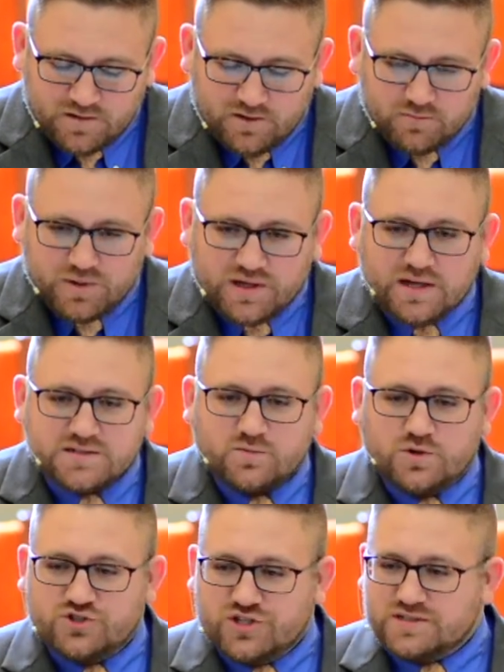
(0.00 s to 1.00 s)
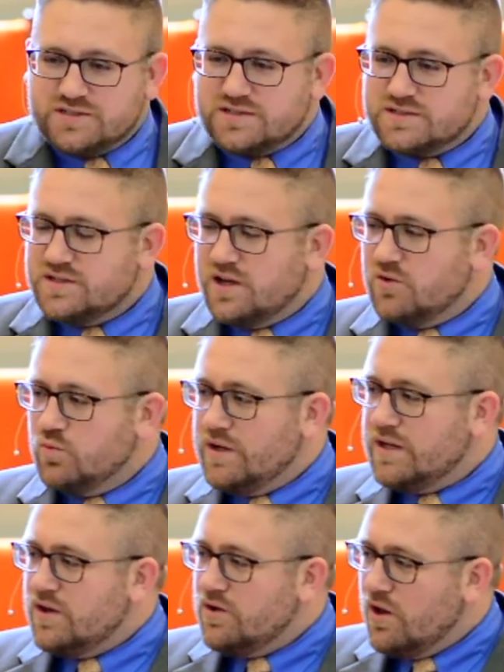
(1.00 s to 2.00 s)
Because of what Jesus has done, we
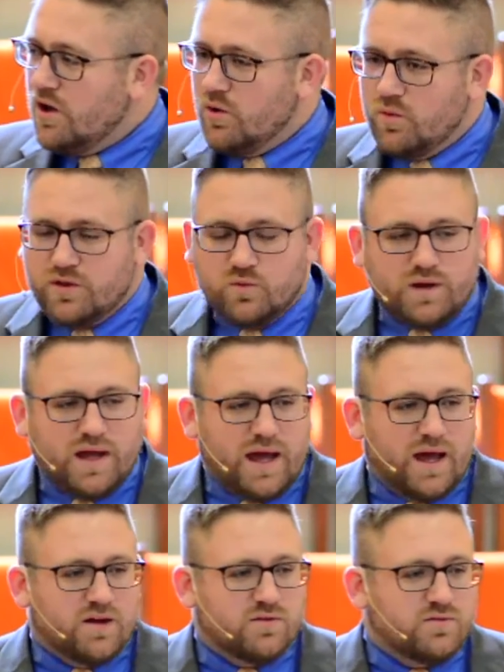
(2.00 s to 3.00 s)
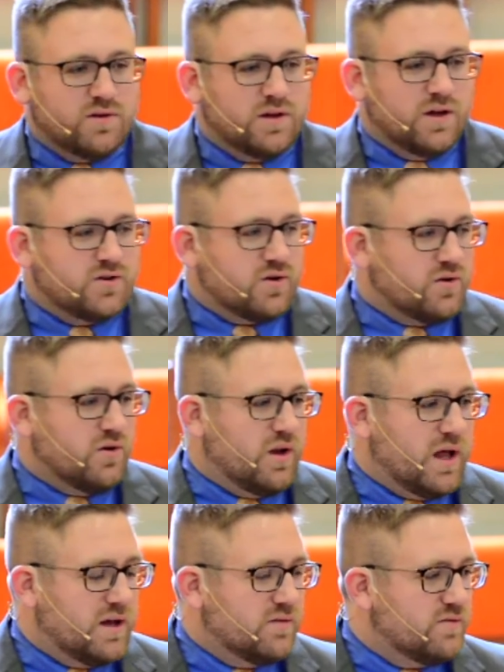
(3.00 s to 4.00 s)
can know that we have eternal
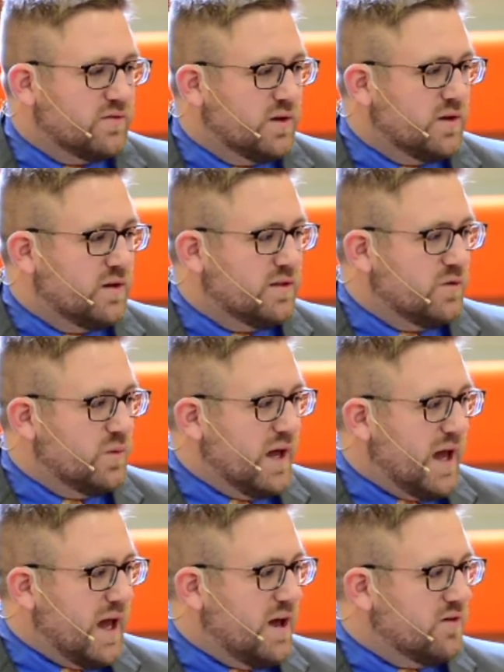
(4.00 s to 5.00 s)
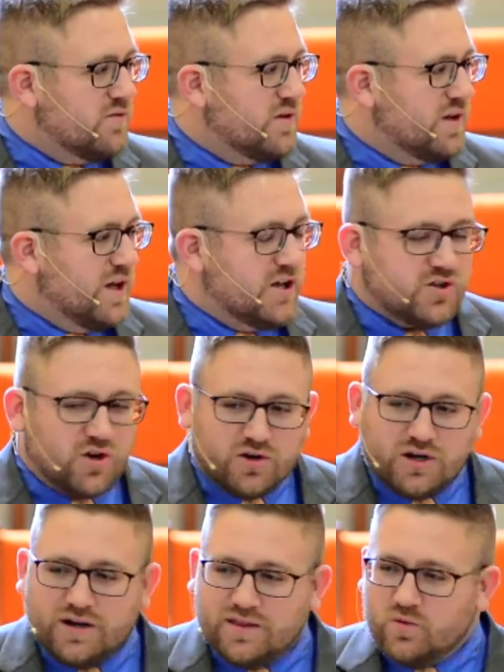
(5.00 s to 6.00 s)
life, that we have
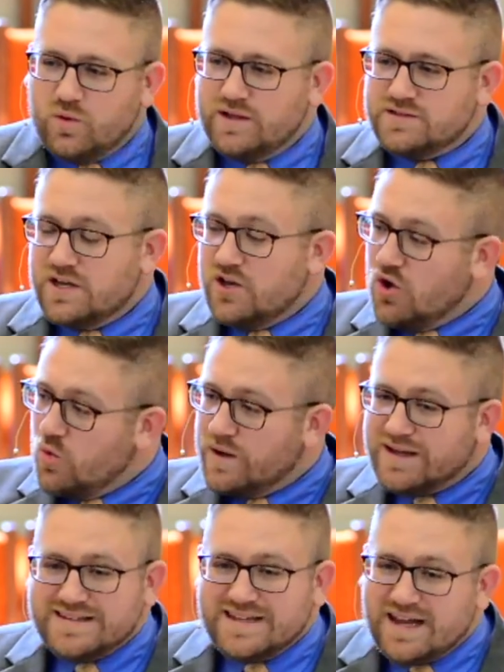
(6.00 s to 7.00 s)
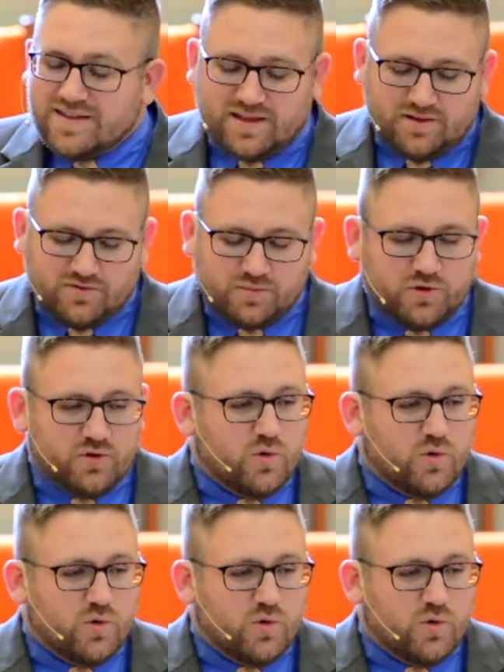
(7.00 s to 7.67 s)
eternity that waits, and no one can take that from you.